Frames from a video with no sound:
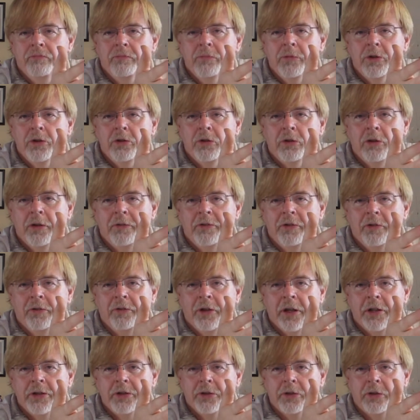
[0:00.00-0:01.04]
So
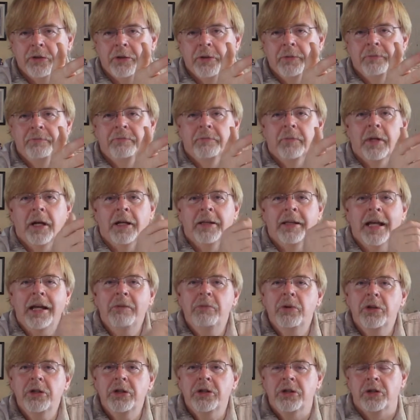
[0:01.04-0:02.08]
far, so good. And then
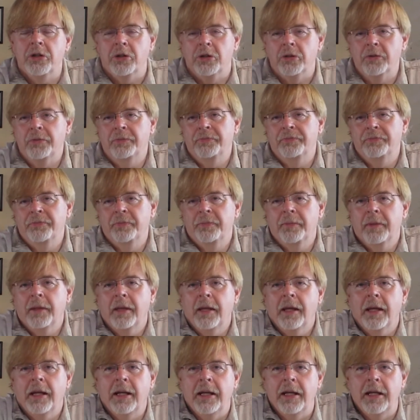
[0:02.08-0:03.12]
what you do
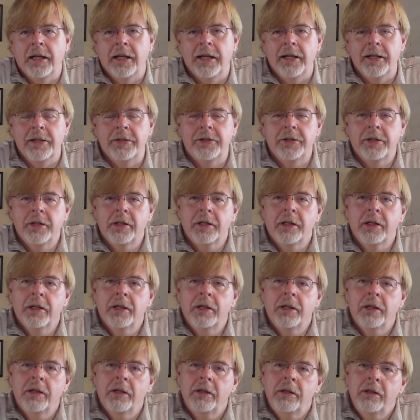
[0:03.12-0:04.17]
is
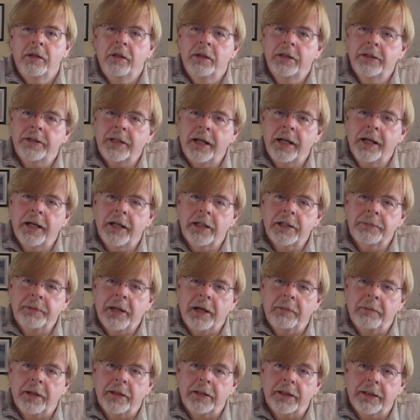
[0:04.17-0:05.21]
you design an
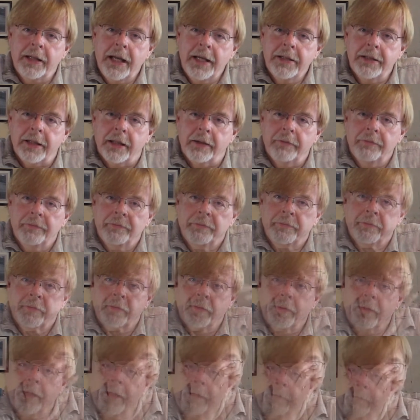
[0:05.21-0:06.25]
experiment to test it.
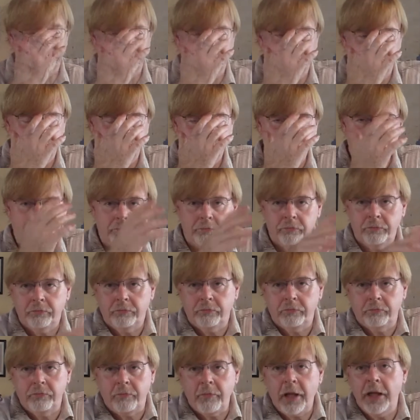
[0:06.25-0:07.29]
Right?
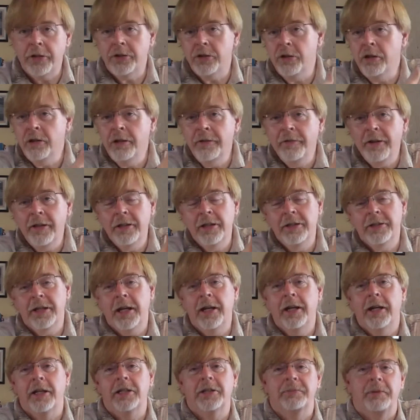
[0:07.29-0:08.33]
So you design
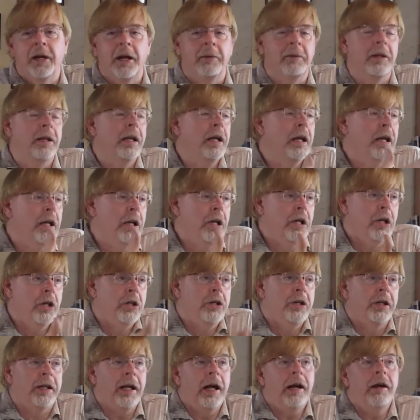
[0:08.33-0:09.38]
an experiment,
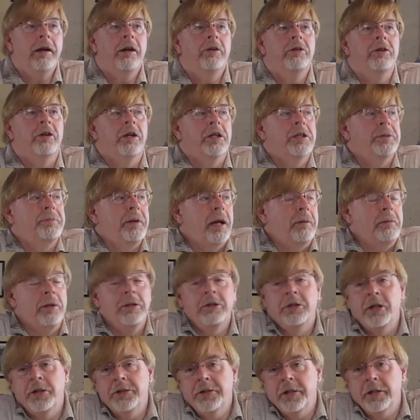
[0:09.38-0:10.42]
you carry out your
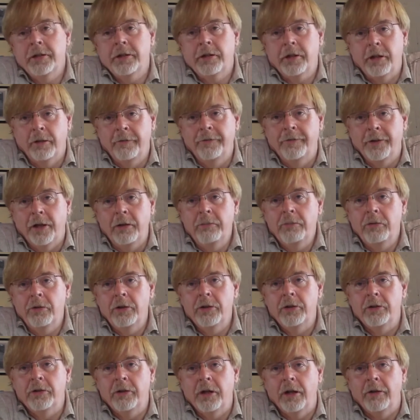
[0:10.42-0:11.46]
experiment. Does it confirm
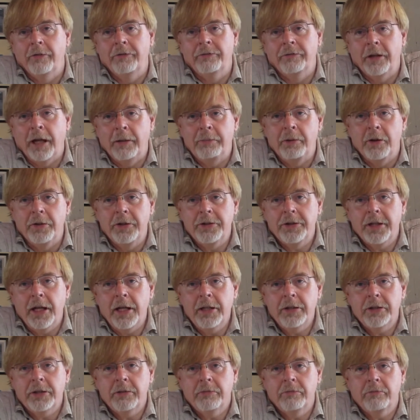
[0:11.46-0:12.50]
what you have
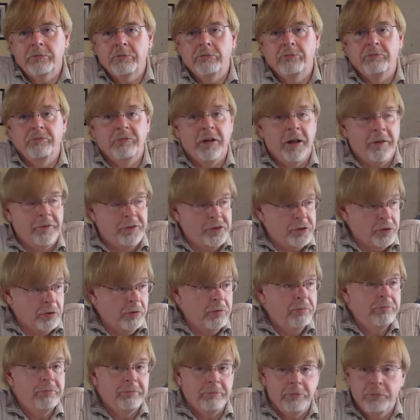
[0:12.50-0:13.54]
hypothesized? If
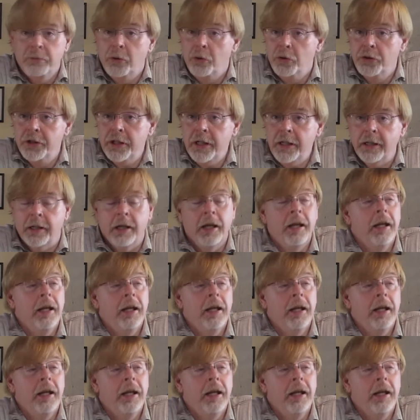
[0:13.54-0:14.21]
so, proceed.